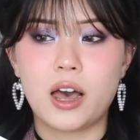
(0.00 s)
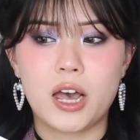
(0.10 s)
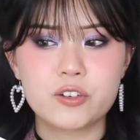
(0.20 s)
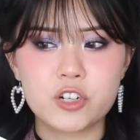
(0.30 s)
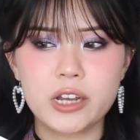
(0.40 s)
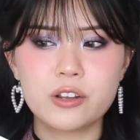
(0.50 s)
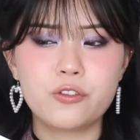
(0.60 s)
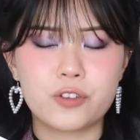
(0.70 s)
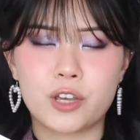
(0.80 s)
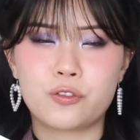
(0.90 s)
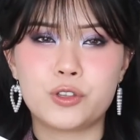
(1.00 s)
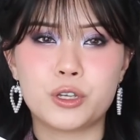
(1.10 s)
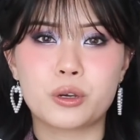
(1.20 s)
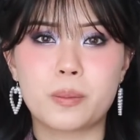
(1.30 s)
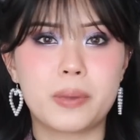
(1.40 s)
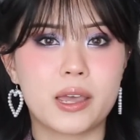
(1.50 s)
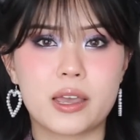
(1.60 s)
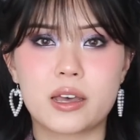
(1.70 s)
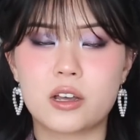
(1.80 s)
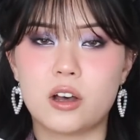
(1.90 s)
I've tried a fair few
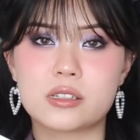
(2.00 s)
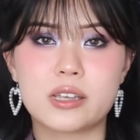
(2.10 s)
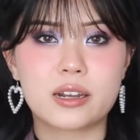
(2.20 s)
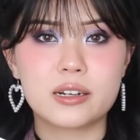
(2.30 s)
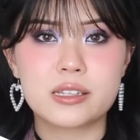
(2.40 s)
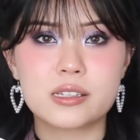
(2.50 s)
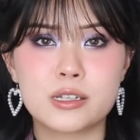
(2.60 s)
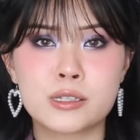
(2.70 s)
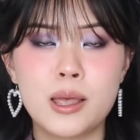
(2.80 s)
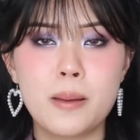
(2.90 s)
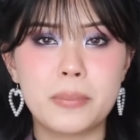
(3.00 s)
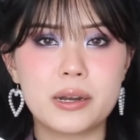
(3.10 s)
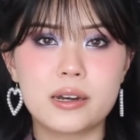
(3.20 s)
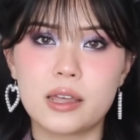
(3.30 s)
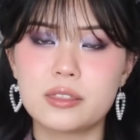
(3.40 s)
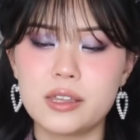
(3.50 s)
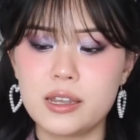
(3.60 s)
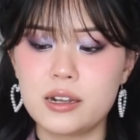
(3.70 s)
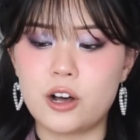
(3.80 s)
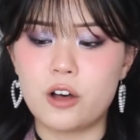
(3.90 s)
pink contact lenses, but
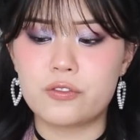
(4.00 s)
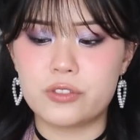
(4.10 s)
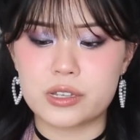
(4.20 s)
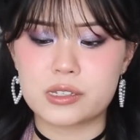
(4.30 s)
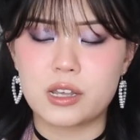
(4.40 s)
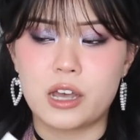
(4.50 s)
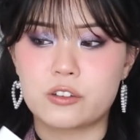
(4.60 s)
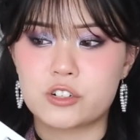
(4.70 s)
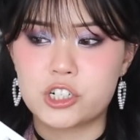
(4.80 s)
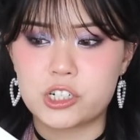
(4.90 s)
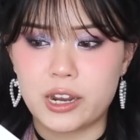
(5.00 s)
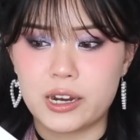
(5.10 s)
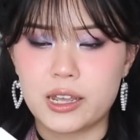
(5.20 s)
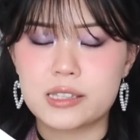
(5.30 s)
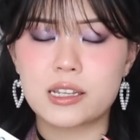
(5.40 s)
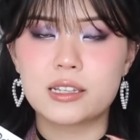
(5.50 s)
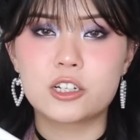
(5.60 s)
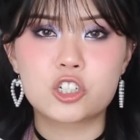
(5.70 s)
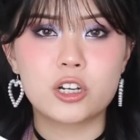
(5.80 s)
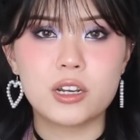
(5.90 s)
nothing of this kind of shade. It's
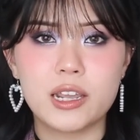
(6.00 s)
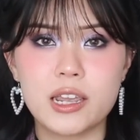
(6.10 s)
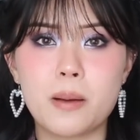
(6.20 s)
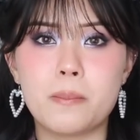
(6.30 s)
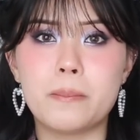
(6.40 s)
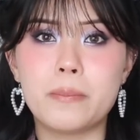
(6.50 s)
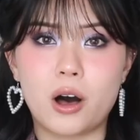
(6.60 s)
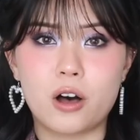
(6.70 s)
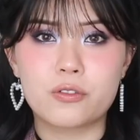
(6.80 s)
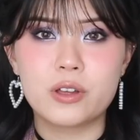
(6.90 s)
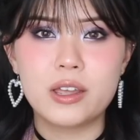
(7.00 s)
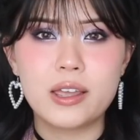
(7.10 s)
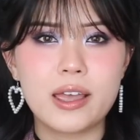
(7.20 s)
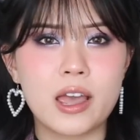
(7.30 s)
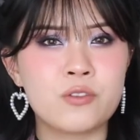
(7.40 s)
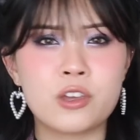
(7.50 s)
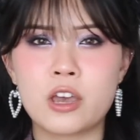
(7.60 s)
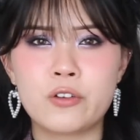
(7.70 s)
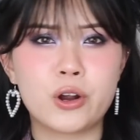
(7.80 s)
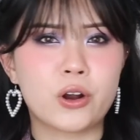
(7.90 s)
literally mauve. Have you
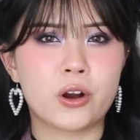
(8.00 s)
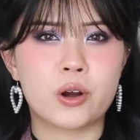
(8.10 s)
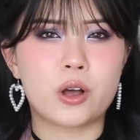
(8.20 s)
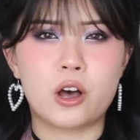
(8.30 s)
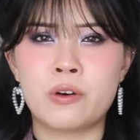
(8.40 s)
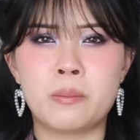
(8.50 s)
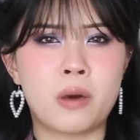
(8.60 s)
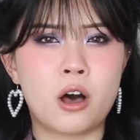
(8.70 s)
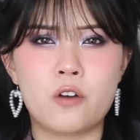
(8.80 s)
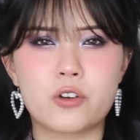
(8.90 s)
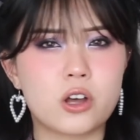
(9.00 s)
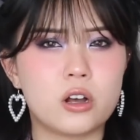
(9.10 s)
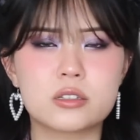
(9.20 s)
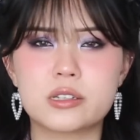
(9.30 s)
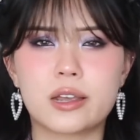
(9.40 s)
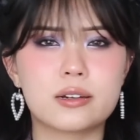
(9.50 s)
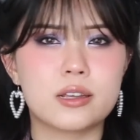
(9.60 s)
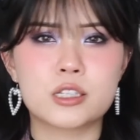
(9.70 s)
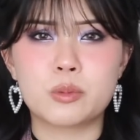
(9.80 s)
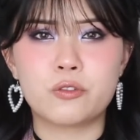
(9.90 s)
ever heard of a mauve contact
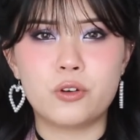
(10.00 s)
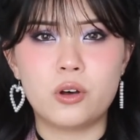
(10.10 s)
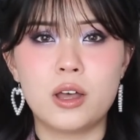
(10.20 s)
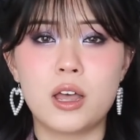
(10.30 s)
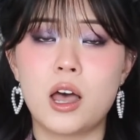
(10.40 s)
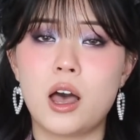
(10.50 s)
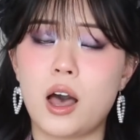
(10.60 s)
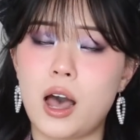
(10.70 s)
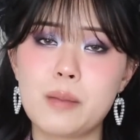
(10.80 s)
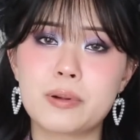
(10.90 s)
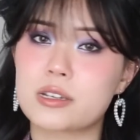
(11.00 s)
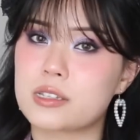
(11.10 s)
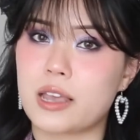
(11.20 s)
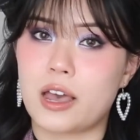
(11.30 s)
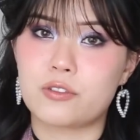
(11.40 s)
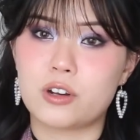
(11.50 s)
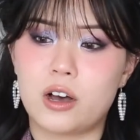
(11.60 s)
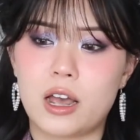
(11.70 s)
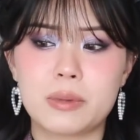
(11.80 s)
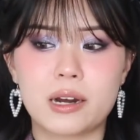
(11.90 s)
lens before? I personally have
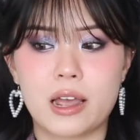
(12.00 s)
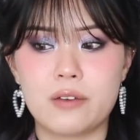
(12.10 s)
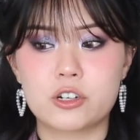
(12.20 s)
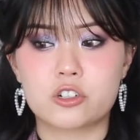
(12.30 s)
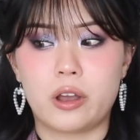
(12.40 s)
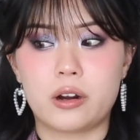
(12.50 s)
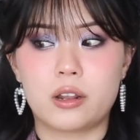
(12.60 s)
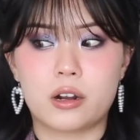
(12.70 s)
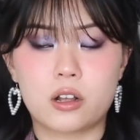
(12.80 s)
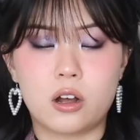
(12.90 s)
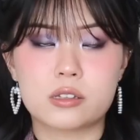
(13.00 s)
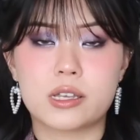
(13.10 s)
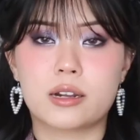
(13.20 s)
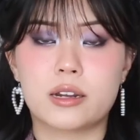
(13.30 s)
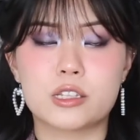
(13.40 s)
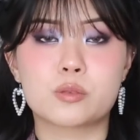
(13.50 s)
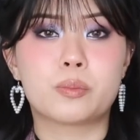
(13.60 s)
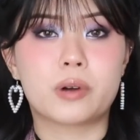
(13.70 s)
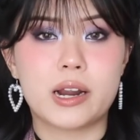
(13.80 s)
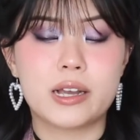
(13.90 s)
not. I mean, I haven't tried a lot of contact lens
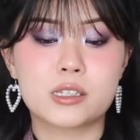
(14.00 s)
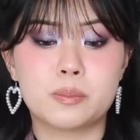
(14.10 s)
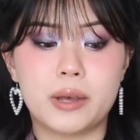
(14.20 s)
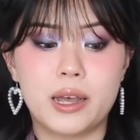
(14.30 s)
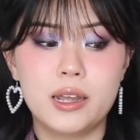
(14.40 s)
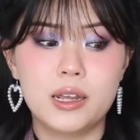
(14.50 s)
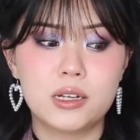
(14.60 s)
brands, but